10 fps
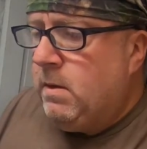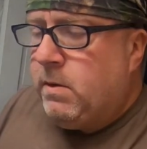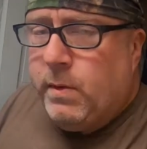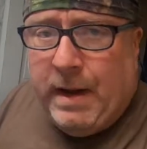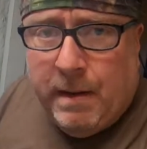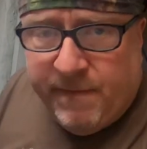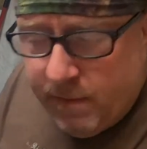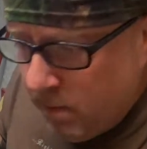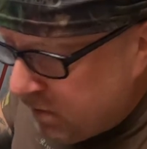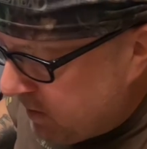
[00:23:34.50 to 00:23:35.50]
3 amp
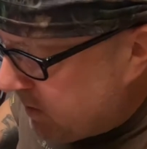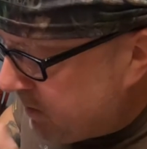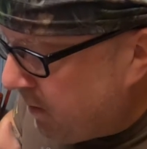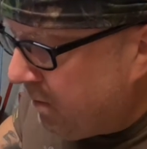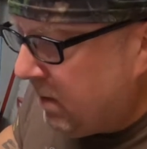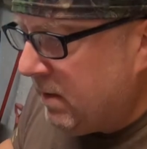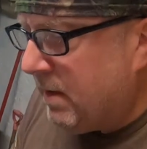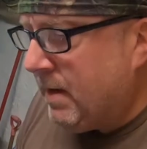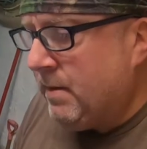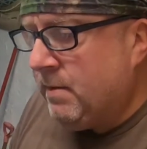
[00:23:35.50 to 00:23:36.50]
fuse is installed in
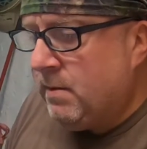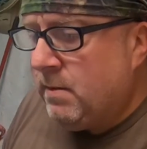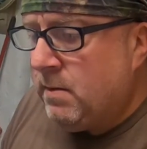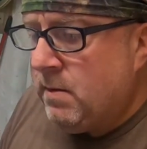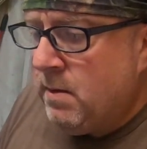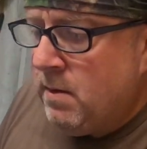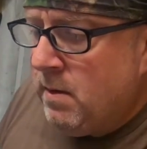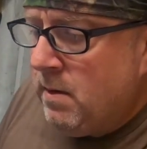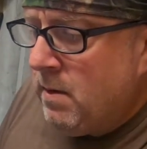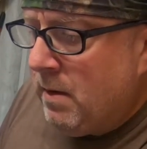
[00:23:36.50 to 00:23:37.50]
line.
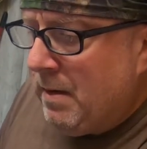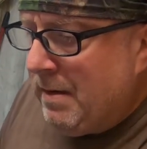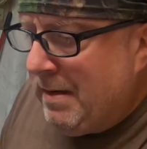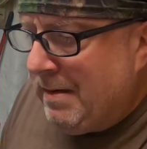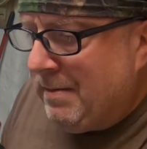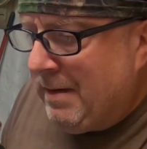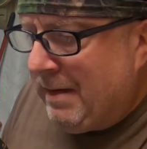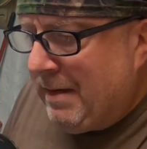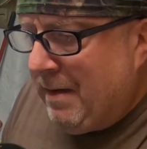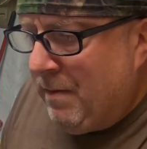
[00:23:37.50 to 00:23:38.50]
I don't
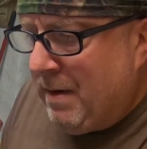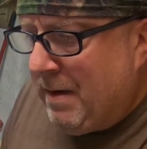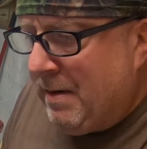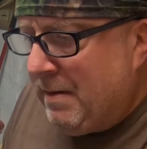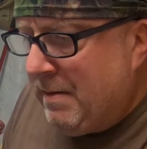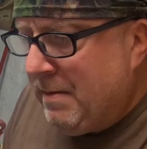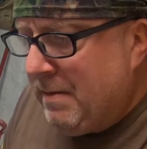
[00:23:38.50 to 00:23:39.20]
like that wire